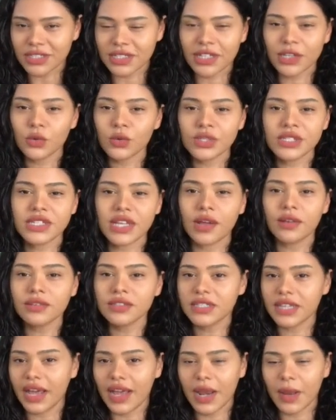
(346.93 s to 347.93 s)
the little sounds,
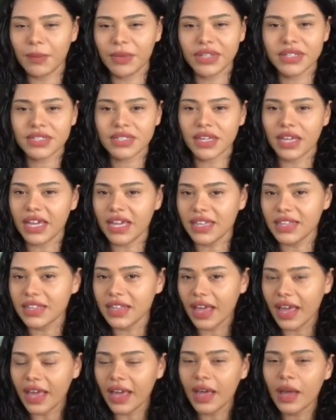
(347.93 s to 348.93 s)
the elements in
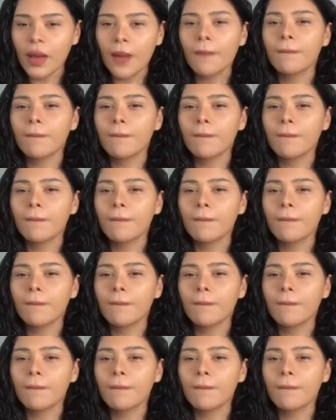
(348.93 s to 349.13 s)
there,